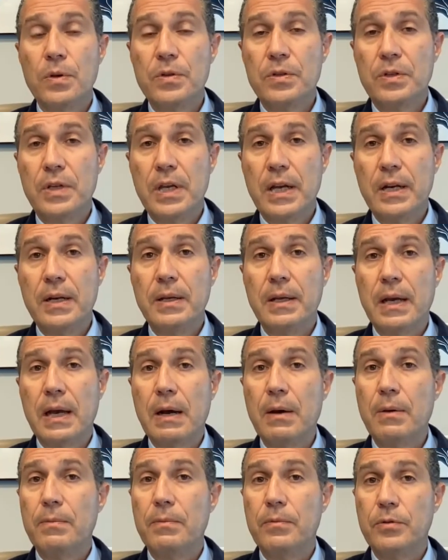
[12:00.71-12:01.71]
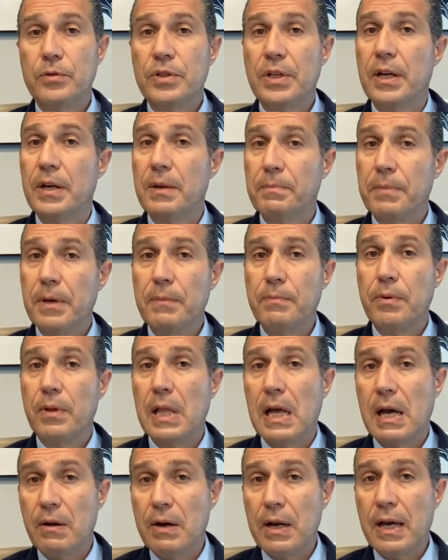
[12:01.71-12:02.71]
was getting out was getting
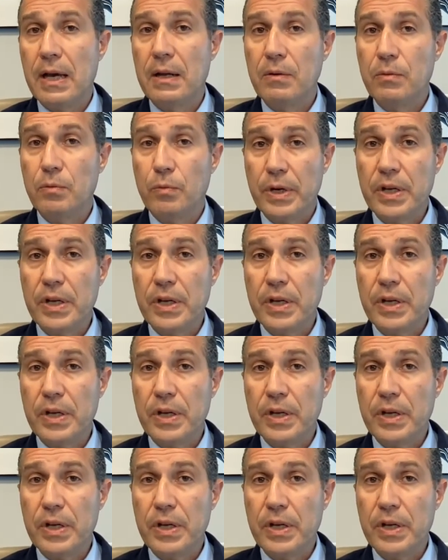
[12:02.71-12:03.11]
people out on